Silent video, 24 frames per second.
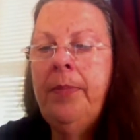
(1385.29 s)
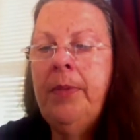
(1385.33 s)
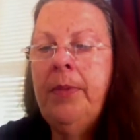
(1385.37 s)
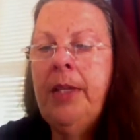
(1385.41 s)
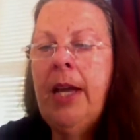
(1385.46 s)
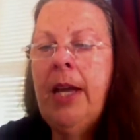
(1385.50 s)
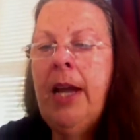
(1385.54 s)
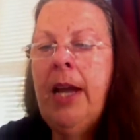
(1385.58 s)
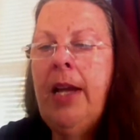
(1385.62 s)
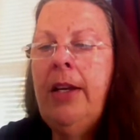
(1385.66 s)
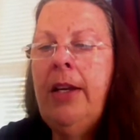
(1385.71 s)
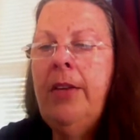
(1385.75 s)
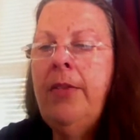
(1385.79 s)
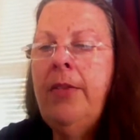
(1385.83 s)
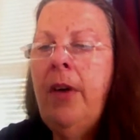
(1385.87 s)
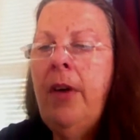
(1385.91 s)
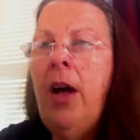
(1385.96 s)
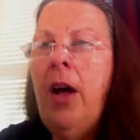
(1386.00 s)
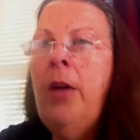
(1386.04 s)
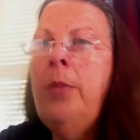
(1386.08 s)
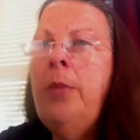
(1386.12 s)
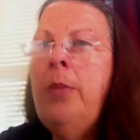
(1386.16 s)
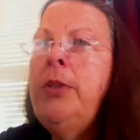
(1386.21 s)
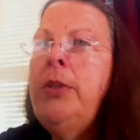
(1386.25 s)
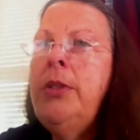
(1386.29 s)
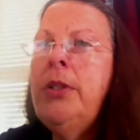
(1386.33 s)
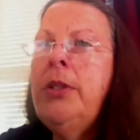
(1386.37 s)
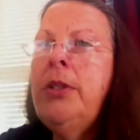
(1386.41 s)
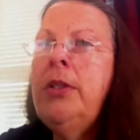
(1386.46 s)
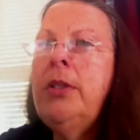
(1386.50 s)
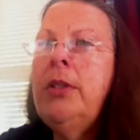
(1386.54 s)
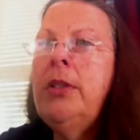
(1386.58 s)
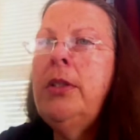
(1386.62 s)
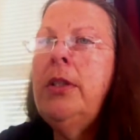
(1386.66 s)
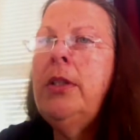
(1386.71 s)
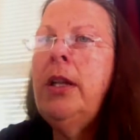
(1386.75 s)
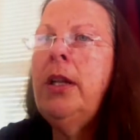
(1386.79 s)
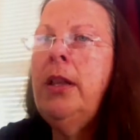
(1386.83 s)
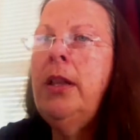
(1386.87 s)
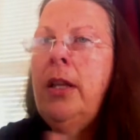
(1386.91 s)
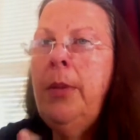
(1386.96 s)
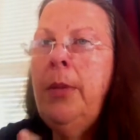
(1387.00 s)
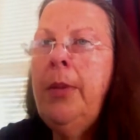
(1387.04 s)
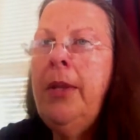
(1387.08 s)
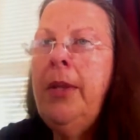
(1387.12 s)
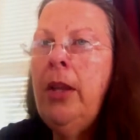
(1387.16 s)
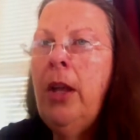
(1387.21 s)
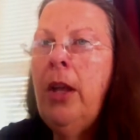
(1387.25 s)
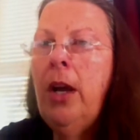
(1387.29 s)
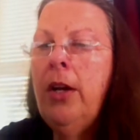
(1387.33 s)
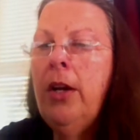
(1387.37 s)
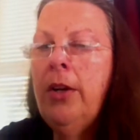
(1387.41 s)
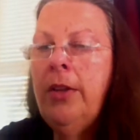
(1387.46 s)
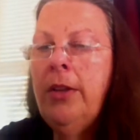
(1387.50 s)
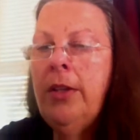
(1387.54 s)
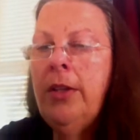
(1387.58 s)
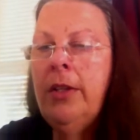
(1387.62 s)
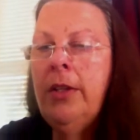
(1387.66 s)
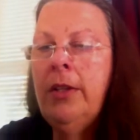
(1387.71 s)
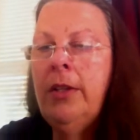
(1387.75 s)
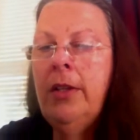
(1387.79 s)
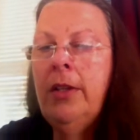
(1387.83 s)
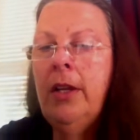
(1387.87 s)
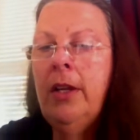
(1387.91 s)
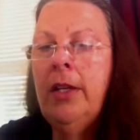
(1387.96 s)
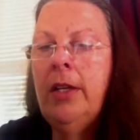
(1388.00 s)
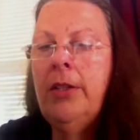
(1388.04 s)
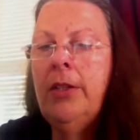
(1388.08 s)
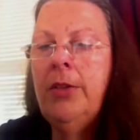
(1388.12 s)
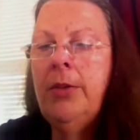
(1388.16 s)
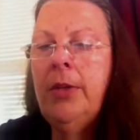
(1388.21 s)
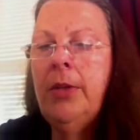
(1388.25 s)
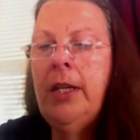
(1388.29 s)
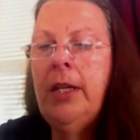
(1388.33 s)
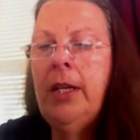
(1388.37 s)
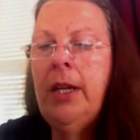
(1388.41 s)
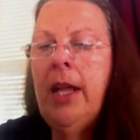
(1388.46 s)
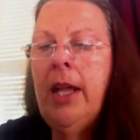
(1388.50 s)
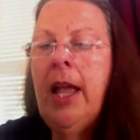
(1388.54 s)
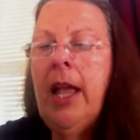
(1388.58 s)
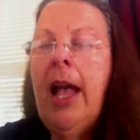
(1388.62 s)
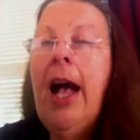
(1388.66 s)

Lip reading: Kind of almost a little bit longer than a tweet.